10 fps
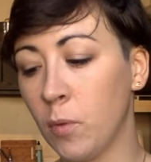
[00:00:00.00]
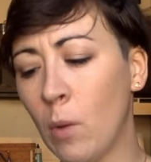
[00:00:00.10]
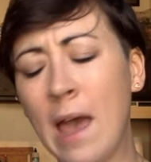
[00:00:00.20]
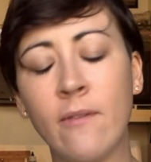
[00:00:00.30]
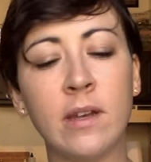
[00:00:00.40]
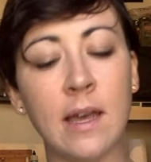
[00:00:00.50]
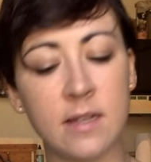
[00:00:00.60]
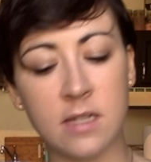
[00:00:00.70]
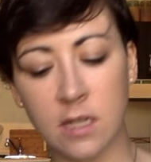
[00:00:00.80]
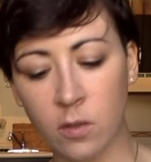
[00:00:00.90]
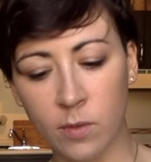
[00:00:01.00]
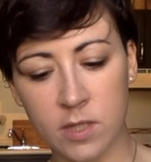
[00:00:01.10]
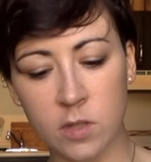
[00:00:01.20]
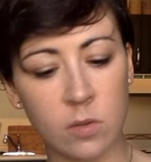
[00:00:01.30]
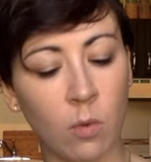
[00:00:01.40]
I haven't had to deal with
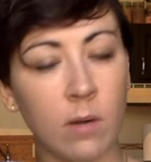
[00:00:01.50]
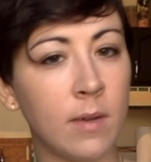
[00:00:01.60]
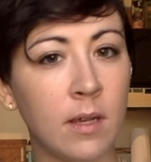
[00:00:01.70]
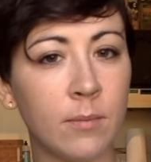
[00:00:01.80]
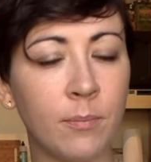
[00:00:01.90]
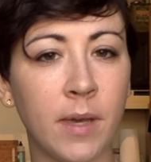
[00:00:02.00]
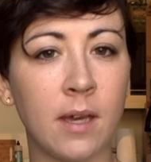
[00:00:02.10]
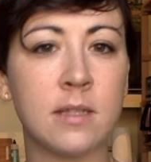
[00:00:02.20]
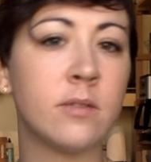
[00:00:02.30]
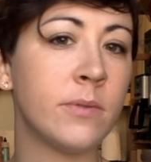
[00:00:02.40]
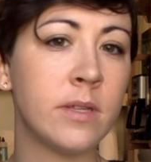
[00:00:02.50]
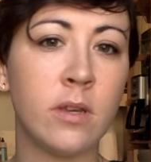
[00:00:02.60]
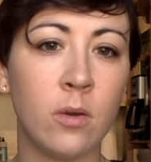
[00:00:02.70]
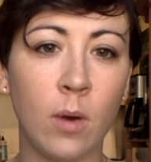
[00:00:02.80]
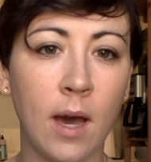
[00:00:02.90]
swarming because it was a
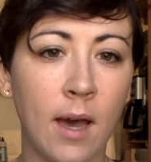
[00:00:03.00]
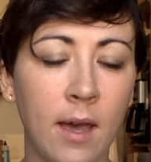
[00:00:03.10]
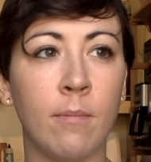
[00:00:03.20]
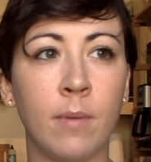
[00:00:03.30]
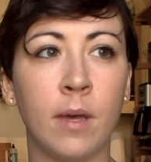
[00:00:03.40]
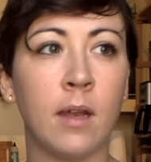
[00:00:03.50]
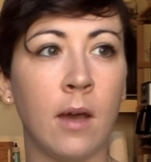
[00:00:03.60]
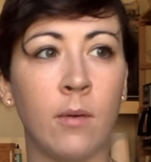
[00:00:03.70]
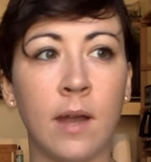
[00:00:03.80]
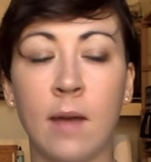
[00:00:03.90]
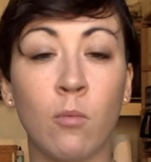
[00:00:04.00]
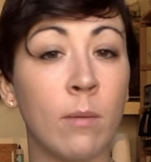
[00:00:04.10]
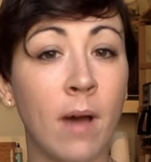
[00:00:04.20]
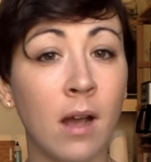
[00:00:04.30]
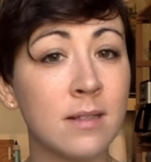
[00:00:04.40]
new hive, but I would add more
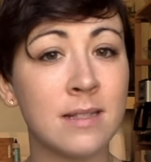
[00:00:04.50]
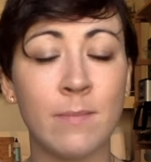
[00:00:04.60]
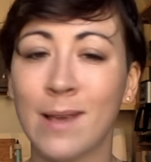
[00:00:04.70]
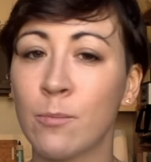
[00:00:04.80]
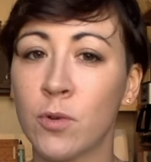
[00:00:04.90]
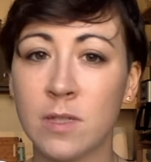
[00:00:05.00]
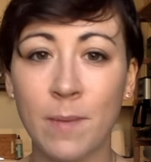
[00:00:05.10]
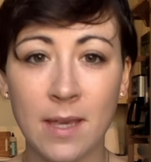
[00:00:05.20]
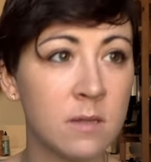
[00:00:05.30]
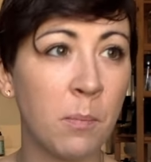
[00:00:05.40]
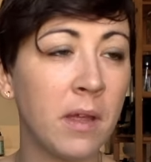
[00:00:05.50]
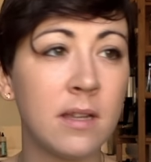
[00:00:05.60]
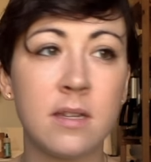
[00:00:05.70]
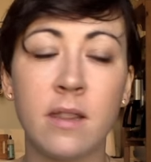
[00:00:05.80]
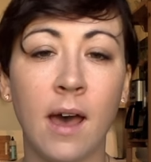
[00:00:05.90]
boxes, make more space,
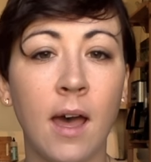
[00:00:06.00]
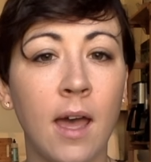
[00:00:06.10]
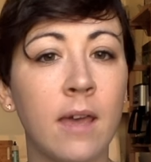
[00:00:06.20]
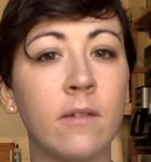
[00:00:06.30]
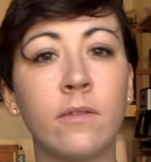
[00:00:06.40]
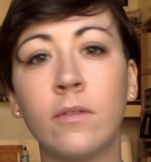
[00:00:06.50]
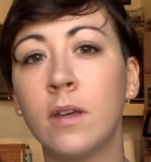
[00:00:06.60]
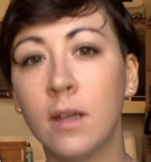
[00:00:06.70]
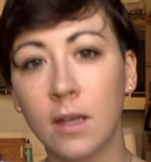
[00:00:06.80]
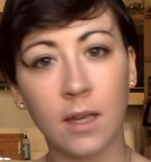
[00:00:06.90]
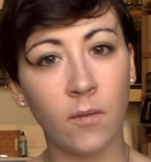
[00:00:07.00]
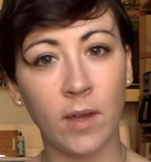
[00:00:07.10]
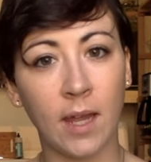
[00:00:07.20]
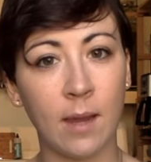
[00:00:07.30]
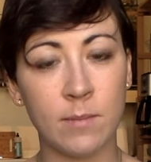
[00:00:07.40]
split the hive if
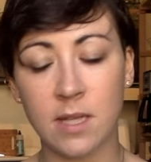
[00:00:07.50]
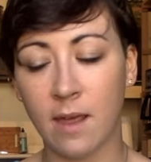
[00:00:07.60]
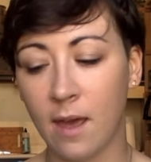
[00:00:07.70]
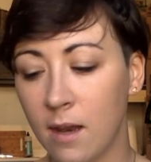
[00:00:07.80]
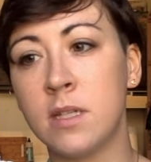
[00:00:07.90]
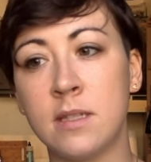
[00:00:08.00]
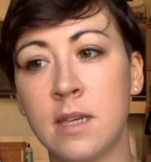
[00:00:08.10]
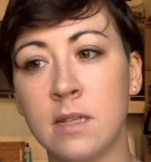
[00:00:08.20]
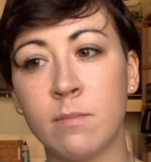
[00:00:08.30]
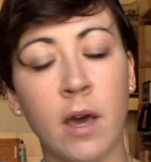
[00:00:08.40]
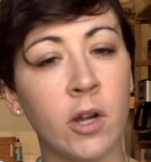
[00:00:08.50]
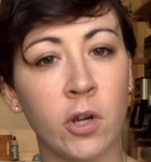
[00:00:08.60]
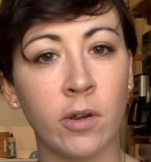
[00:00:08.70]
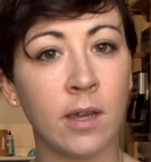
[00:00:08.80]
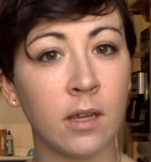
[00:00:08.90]
it came to that. Disease
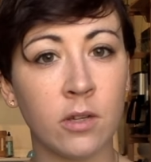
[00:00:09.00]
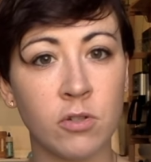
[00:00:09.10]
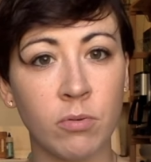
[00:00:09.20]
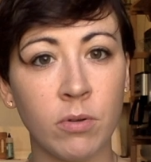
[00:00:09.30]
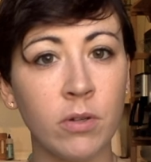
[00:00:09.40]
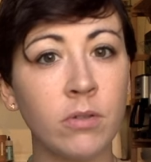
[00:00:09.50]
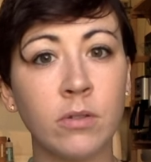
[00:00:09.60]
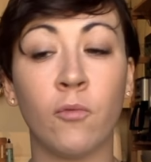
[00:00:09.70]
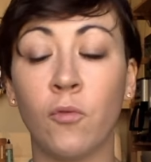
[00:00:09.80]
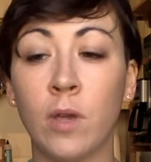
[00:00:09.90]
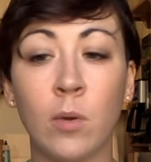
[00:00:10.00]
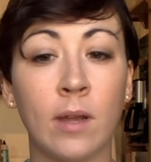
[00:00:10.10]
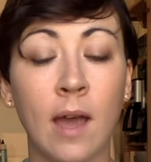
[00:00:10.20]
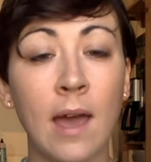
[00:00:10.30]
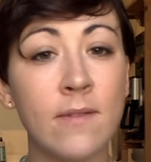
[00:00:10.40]
monitoring and control,
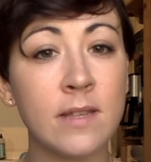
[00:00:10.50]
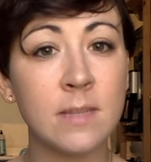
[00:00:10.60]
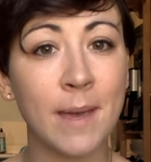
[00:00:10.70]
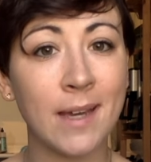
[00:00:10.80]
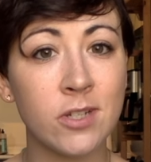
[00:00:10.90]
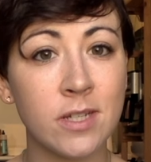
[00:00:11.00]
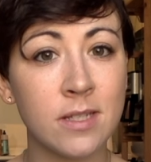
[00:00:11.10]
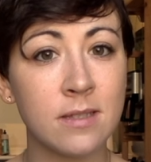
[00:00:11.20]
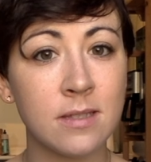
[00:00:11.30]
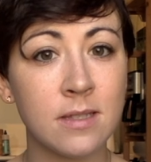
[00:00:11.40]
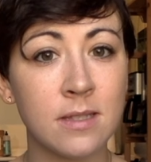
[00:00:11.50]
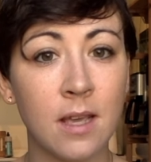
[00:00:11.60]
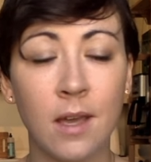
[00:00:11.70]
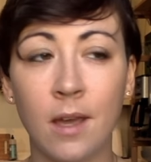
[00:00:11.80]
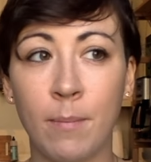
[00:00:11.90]
frequent hive inspections,
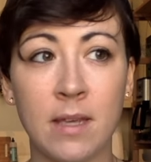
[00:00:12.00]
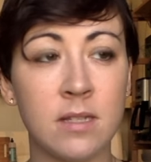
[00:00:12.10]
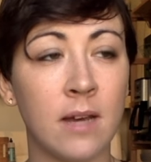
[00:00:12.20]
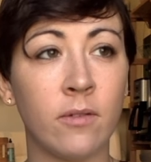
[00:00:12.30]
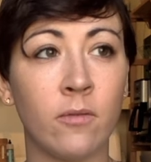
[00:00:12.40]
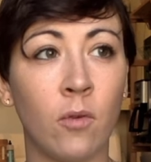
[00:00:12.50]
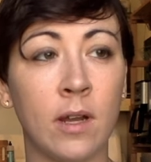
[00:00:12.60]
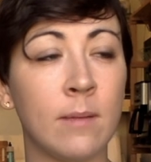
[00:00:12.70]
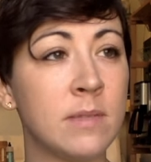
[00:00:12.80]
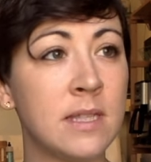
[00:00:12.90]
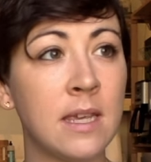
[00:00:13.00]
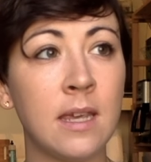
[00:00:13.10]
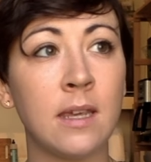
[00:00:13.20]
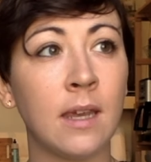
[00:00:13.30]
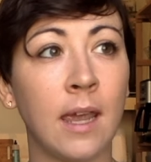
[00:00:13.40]
based off of what I'm
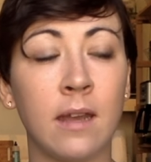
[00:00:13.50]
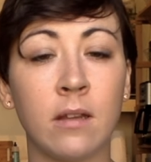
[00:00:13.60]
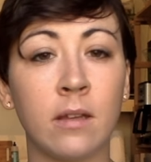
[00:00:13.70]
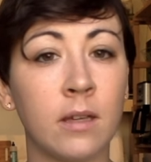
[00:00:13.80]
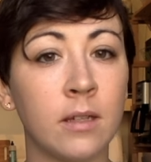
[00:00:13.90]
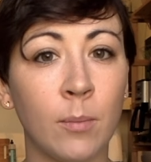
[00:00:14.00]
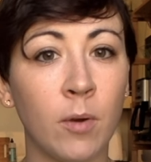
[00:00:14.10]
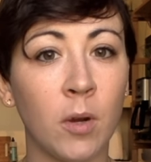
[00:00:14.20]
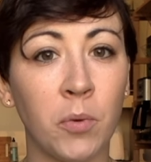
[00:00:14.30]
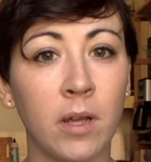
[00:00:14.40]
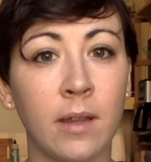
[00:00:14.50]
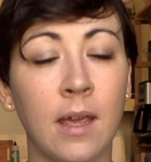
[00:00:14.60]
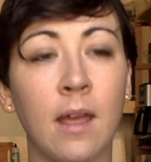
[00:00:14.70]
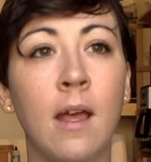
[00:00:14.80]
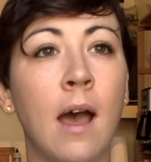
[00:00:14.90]
seeing, handle it appropriately.
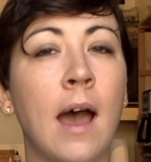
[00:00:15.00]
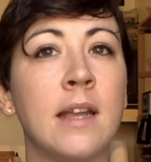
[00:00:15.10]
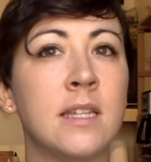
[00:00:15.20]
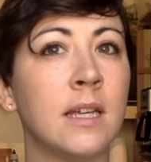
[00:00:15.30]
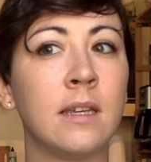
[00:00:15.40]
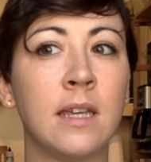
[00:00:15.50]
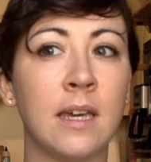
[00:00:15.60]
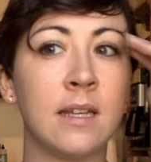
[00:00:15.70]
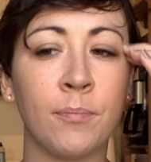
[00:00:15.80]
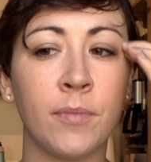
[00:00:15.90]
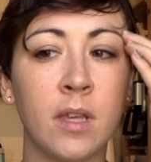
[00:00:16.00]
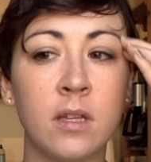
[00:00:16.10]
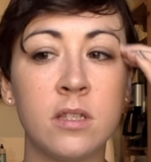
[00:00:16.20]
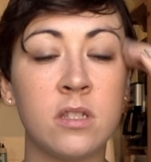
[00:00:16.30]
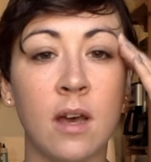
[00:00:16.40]
I did get
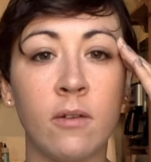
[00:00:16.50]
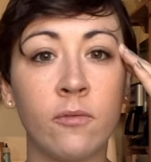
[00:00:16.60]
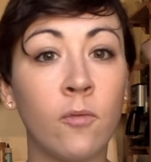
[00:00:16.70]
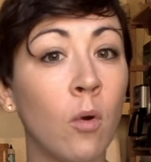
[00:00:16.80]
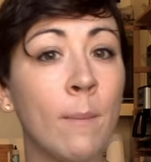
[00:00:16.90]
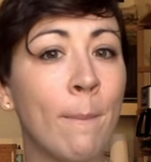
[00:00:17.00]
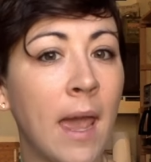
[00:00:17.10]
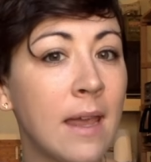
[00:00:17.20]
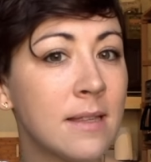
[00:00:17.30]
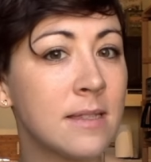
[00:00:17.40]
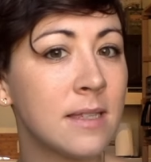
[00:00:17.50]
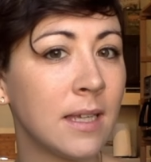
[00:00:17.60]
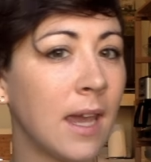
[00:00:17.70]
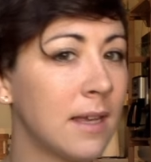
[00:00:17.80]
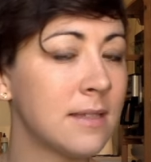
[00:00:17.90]
stuff for mites in
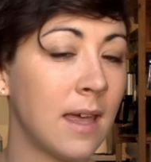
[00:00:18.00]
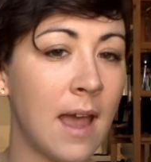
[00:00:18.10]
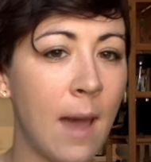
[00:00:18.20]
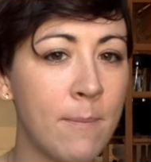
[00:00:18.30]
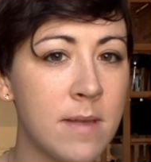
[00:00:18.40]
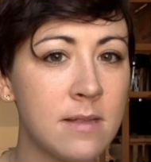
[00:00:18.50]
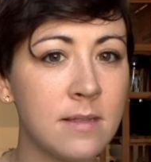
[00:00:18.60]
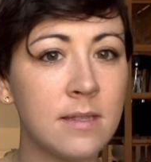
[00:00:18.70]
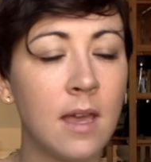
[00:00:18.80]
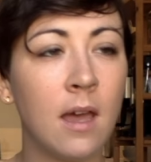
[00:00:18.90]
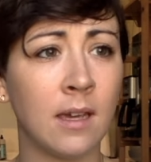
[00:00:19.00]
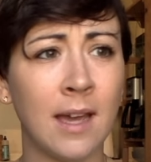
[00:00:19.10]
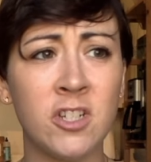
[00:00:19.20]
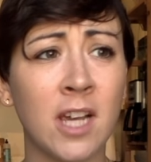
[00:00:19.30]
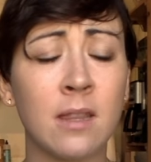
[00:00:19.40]
case that happens.
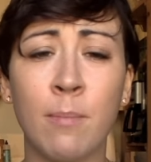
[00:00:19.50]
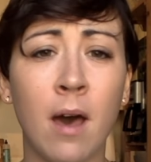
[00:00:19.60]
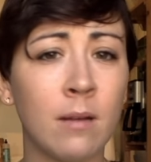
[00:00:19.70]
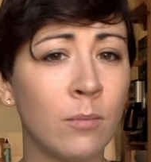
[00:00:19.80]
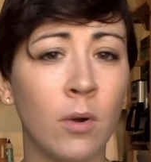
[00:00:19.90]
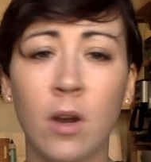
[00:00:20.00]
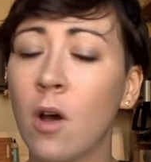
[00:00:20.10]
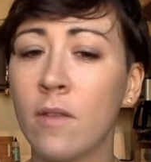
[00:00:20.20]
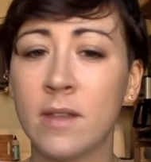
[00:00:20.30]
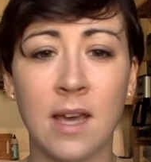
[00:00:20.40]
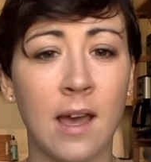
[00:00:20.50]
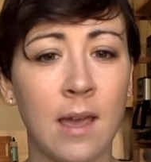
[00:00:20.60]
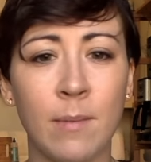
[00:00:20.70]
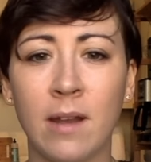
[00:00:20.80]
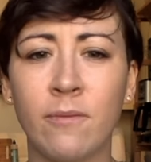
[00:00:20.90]
I check the bottom board all the
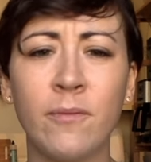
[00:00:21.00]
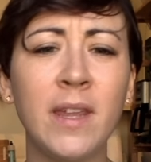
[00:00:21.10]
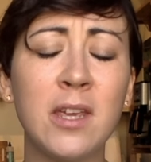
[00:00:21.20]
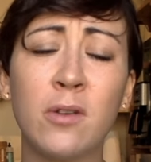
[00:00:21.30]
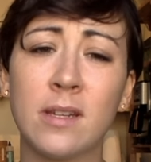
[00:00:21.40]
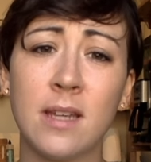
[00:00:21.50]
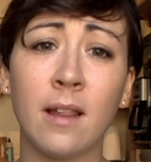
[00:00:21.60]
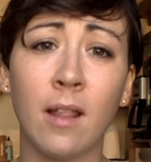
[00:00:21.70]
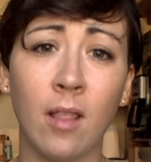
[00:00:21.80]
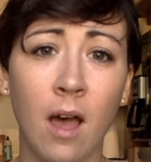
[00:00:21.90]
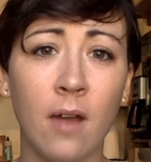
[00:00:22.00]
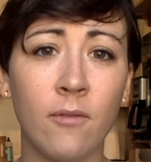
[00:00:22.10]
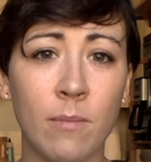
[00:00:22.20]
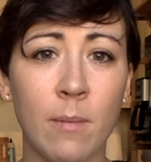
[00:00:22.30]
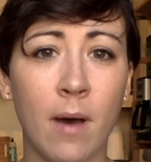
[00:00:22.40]
time, and I feel like you can tell a lot
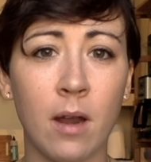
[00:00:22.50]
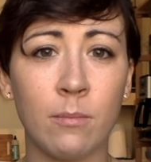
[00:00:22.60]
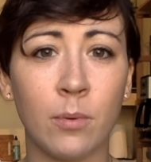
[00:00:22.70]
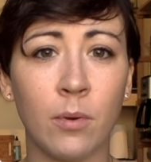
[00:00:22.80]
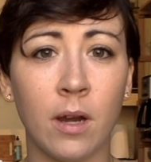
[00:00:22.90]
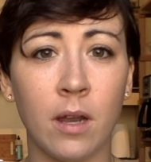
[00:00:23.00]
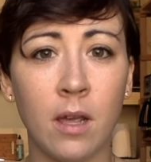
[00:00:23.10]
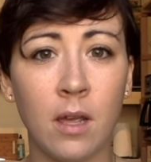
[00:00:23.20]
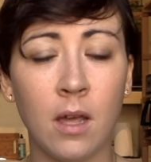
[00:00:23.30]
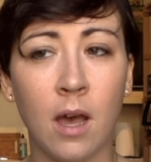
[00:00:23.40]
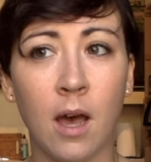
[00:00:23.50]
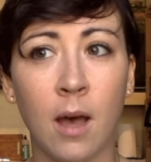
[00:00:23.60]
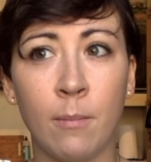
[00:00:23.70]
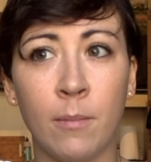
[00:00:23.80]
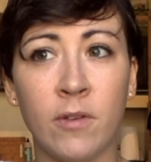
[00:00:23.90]
from the bottom board
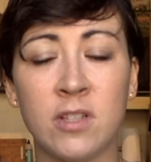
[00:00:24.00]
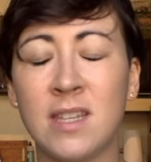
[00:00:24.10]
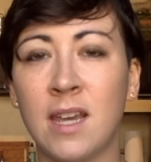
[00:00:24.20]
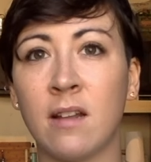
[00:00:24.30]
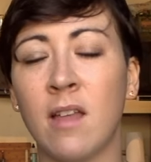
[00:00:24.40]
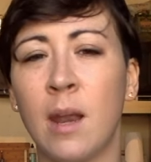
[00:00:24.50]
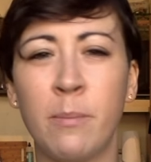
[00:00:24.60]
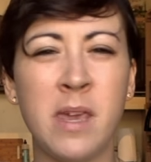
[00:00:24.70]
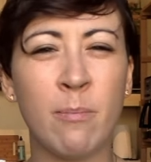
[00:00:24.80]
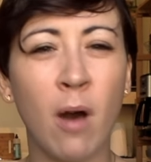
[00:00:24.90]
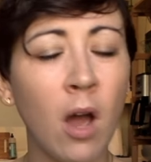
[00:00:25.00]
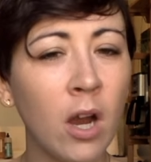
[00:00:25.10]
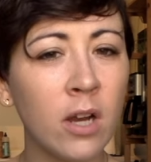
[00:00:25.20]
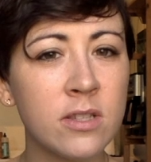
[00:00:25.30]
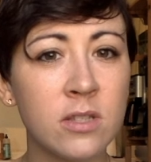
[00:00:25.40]
if you're seeing a lot of bee
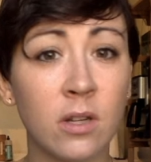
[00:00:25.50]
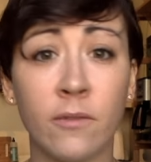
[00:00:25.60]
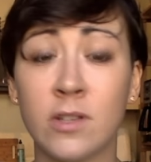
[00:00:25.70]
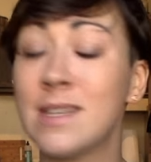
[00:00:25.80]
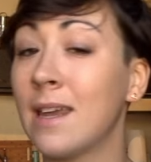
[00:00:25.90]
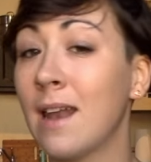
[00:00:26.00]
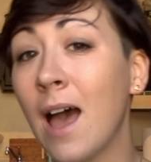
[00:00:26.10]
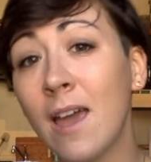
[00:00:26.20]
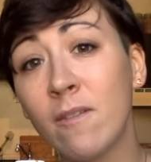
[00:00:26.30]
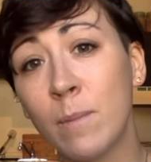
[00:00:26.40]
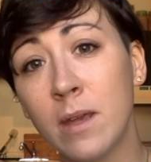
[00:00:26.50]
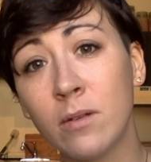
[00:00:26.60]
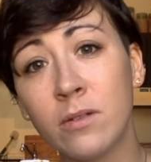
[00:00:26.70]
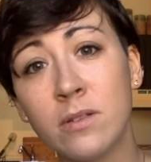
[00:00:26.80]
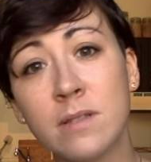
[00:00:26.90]
parts or if you're seeing hive
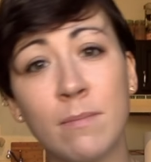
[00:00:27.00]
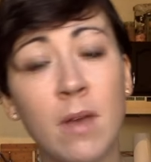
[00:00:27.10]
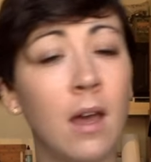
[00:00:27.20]
beetles.